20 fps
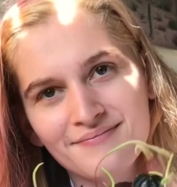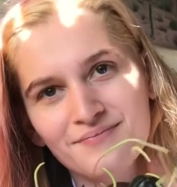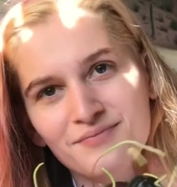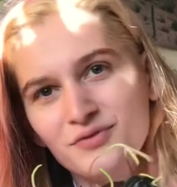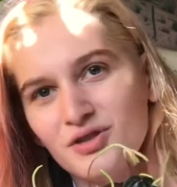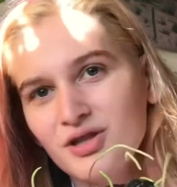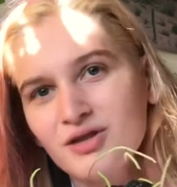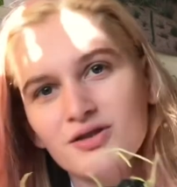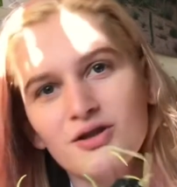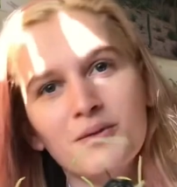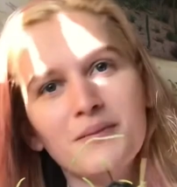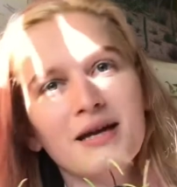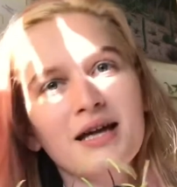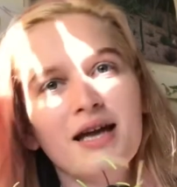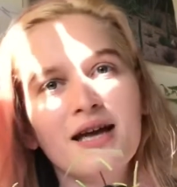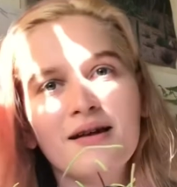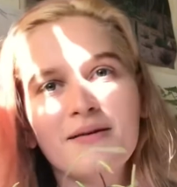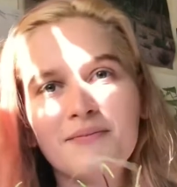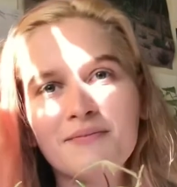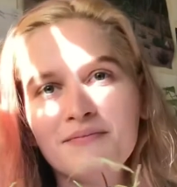Just not my
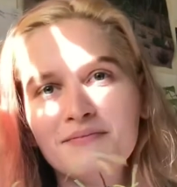gang.